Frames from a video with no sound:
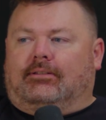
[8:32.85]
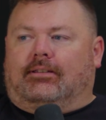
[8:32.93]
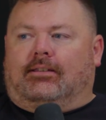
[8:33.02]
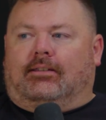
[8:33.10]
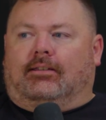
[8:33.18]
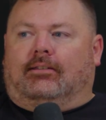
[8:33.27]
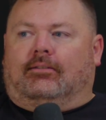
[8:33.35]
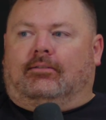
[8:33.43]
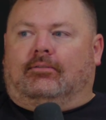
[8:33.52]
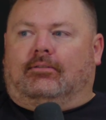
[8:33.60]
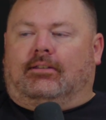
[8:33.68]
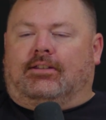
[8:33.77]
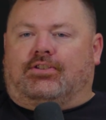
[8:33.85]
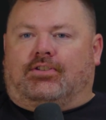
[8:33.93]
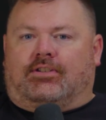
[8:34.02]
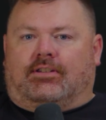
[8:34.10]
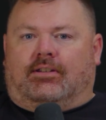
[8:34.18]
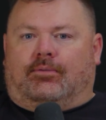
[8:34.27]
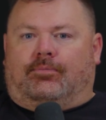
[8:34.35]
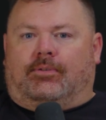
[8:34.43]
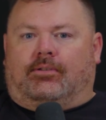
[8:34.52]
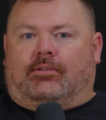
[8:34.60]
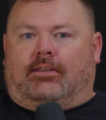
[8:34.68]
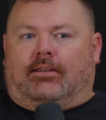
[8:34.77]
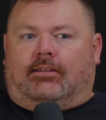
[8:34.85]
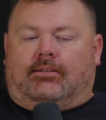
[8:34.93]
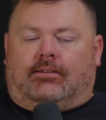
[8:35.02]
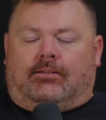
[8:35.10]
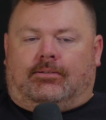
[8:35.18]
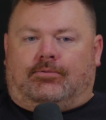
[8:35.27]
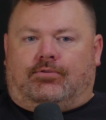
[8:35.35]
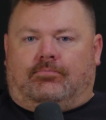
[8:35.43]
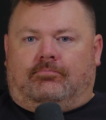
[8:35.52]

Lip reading: then it's just going to feel like a